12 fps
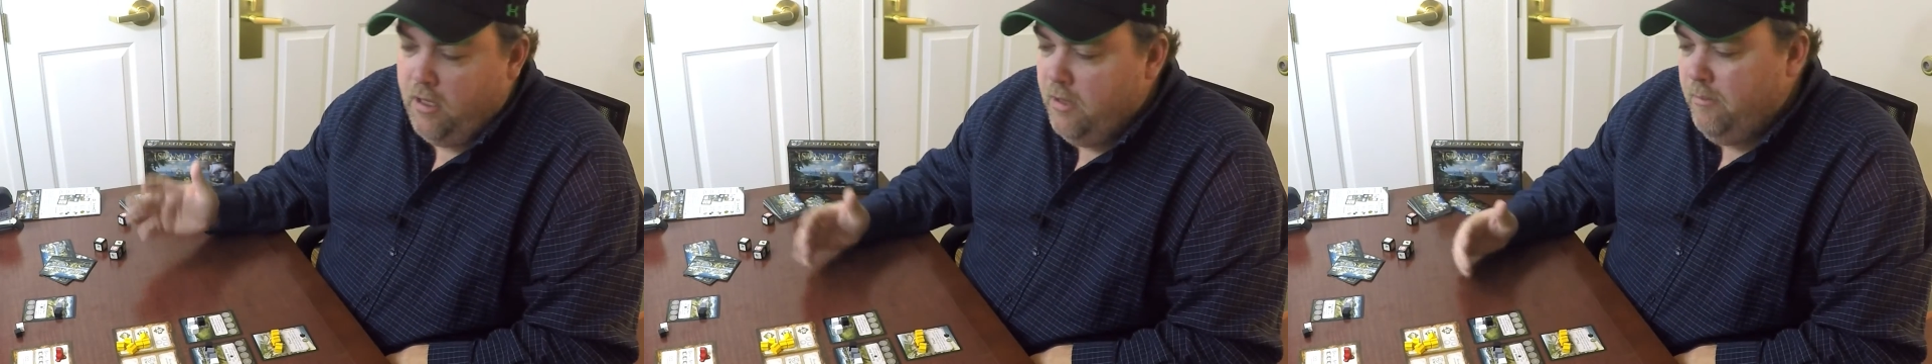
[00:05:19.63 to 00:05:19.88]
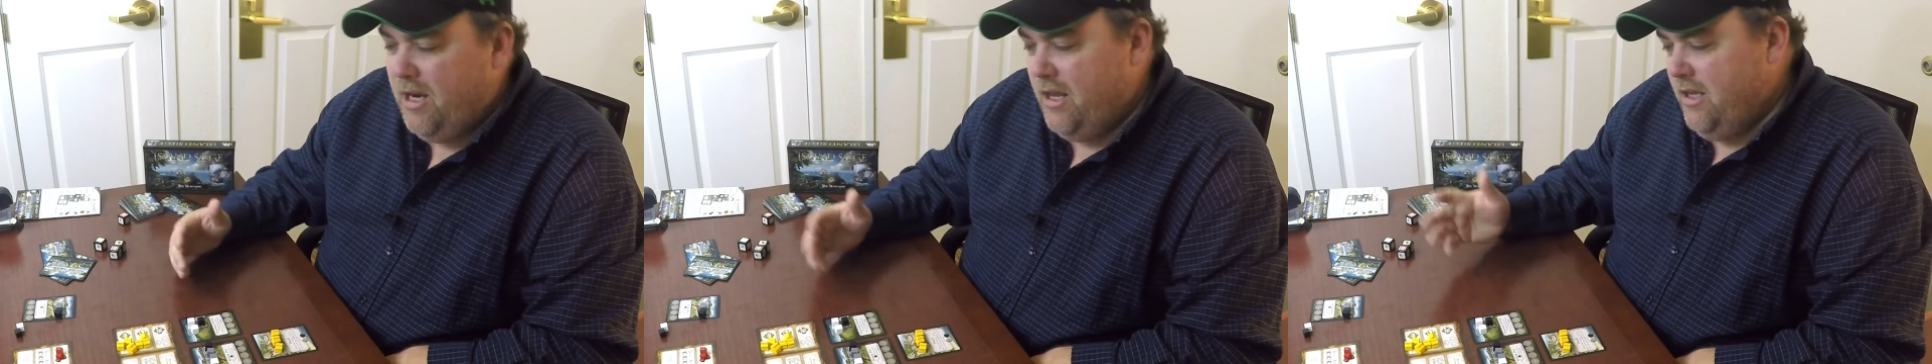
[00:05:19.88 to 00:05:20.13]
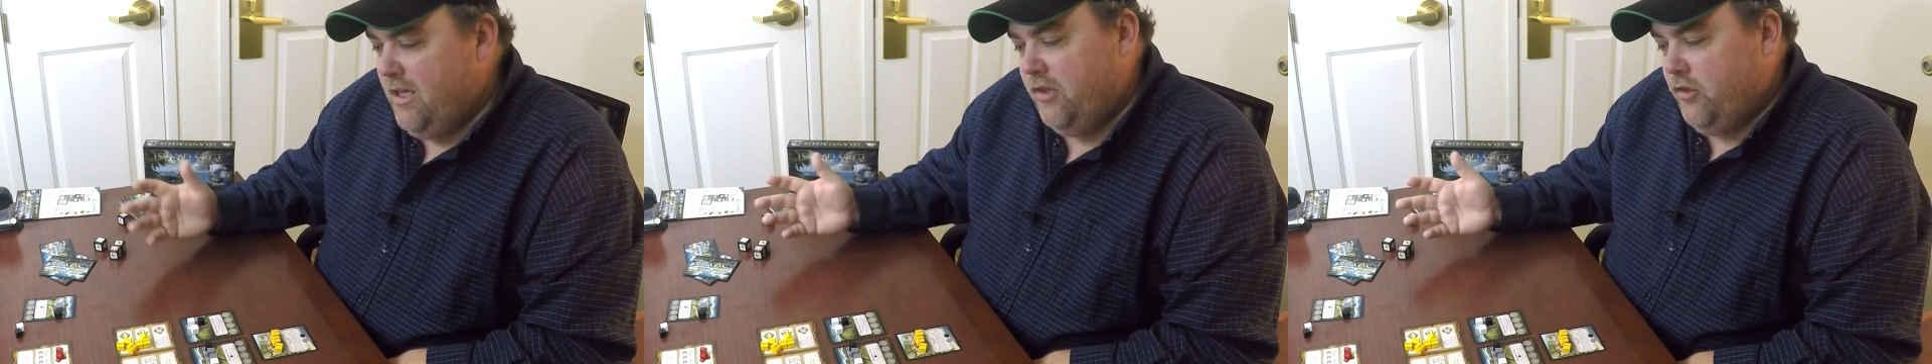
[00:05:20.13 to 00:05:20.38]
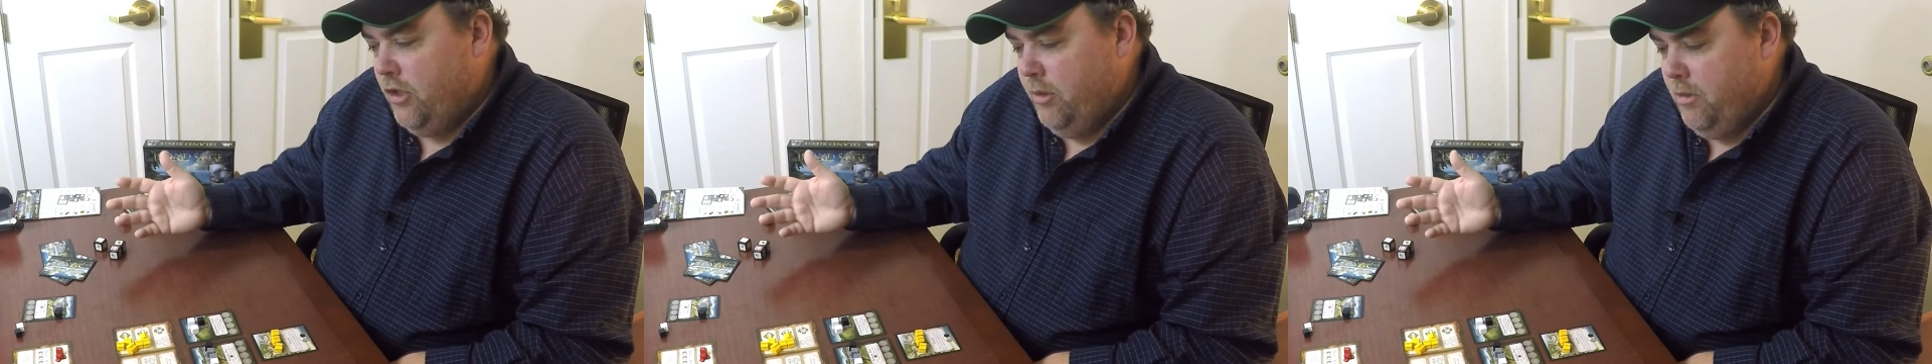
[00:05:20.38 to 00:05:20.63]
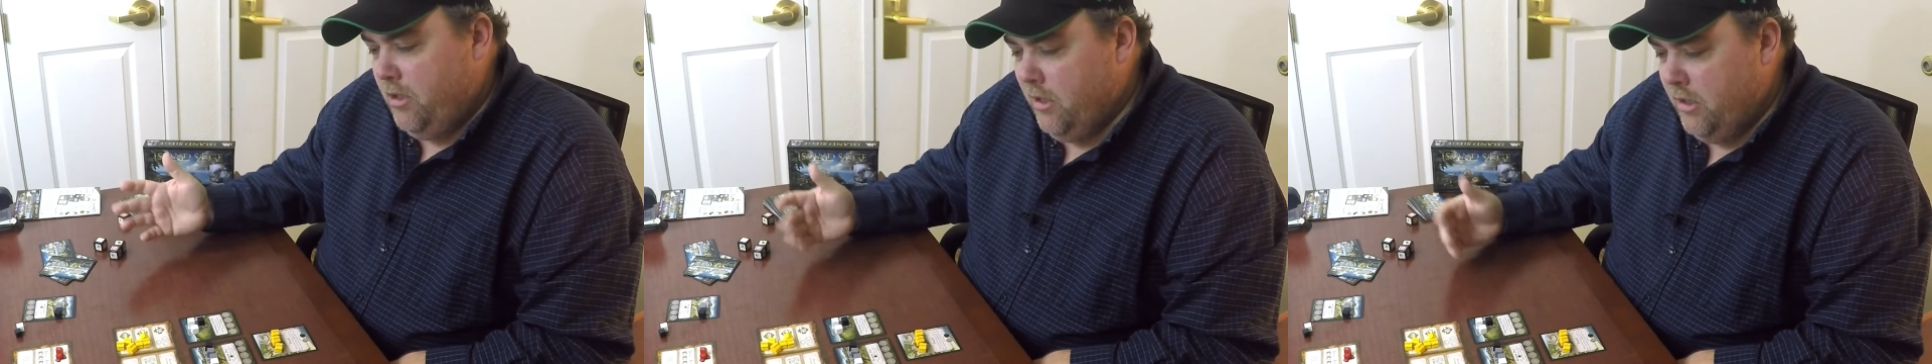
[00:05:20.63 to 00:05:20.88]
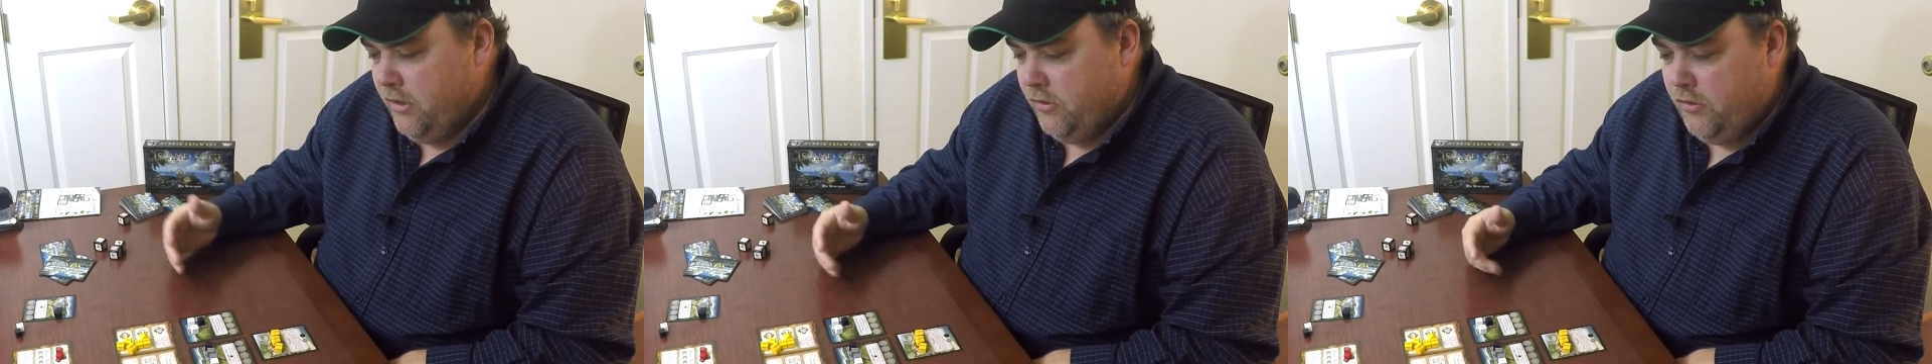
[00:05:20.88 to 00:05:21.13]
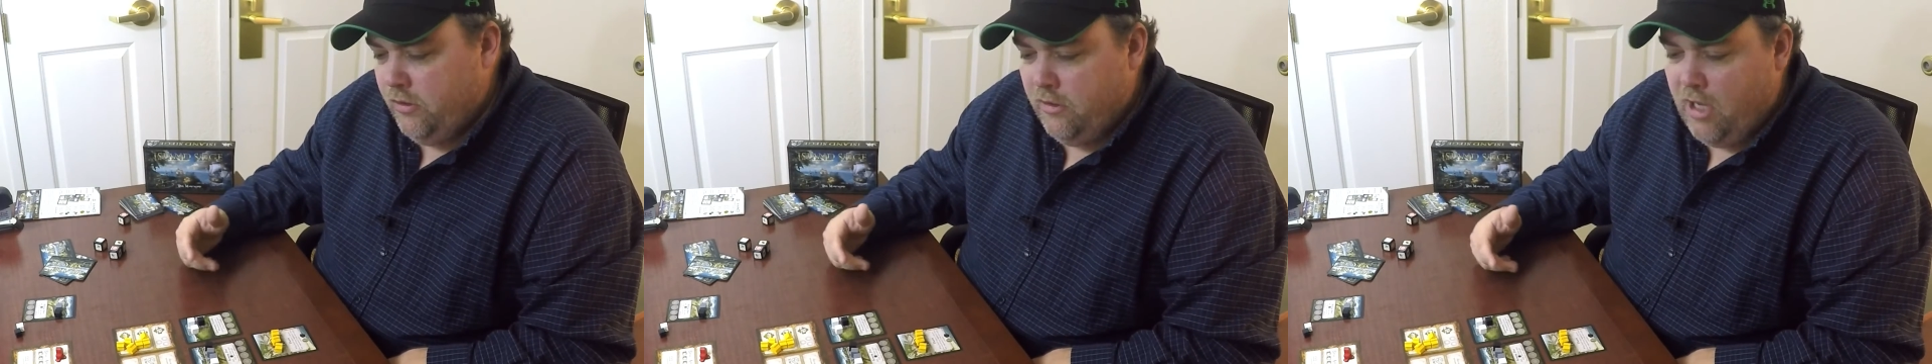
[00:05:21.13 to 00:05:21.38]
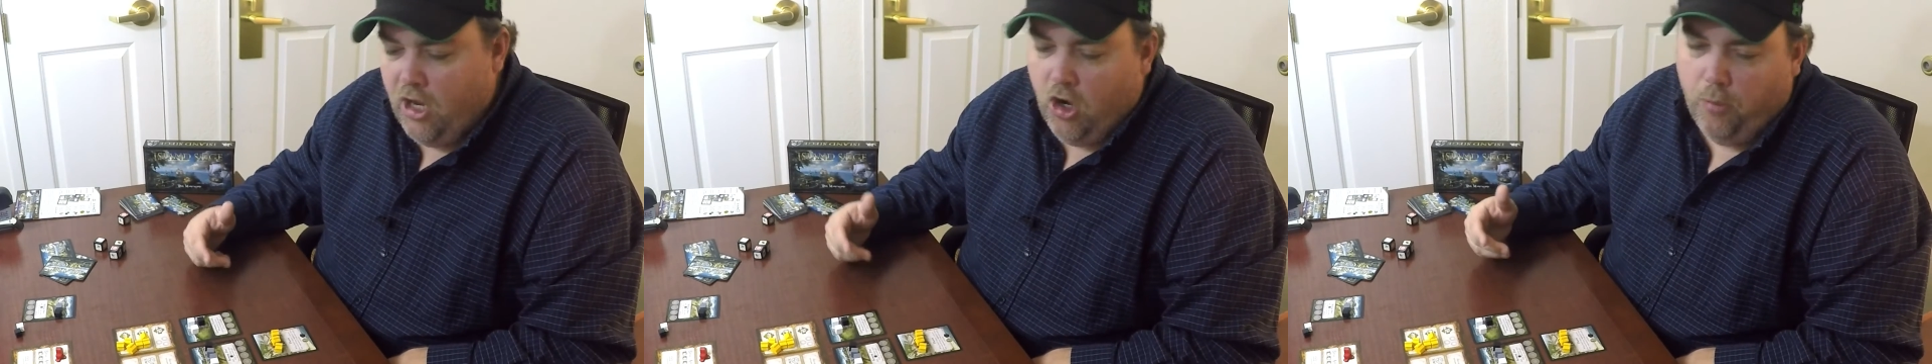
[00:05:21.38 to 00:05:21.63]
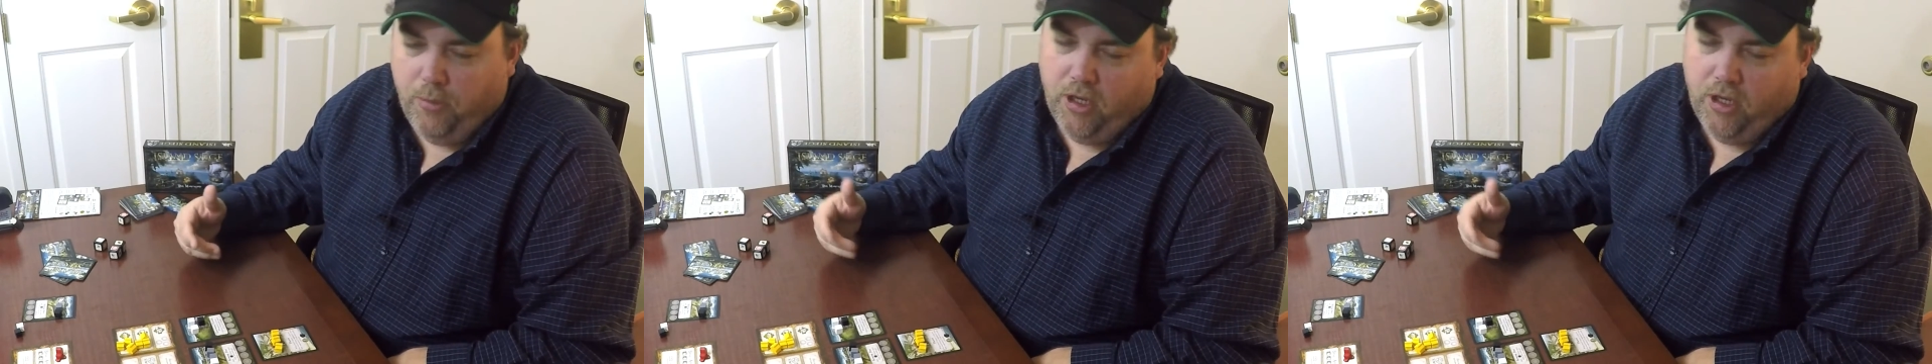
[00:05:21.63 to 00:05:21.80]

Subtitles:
But I think that's only because I hope